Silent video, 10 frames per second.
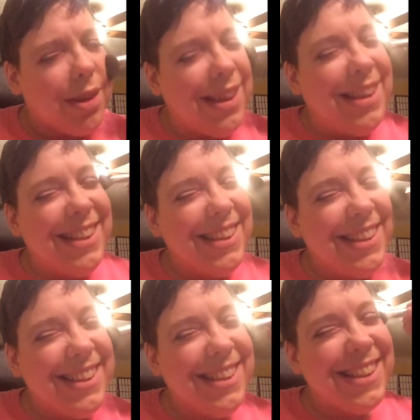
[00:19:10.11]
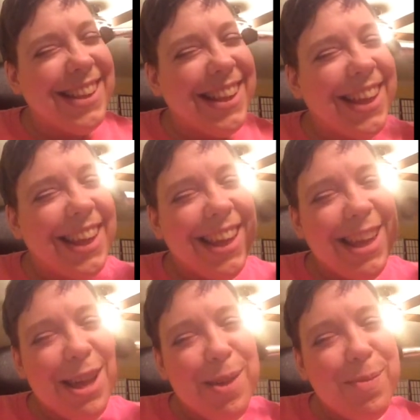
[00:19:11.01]
have to tell you something.
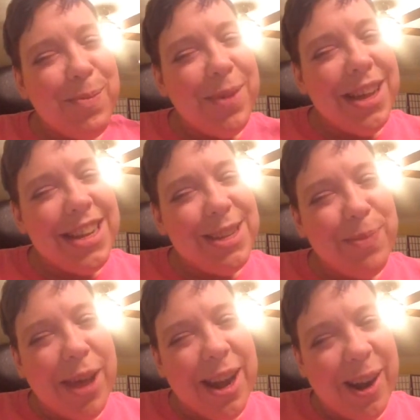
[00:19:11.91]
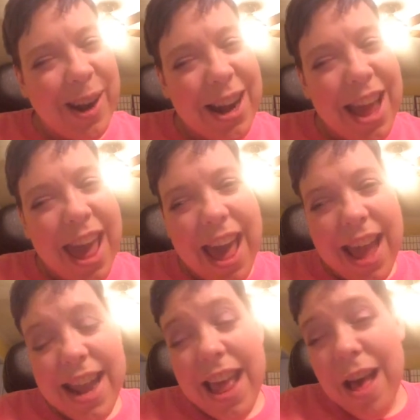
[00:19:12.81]
Much better.
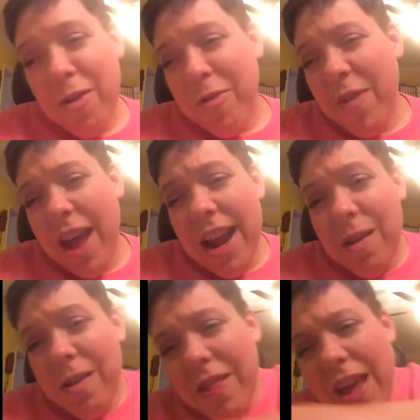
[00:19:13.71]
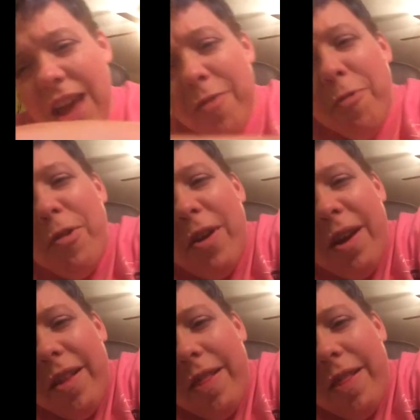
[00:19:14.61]
And now, final thing for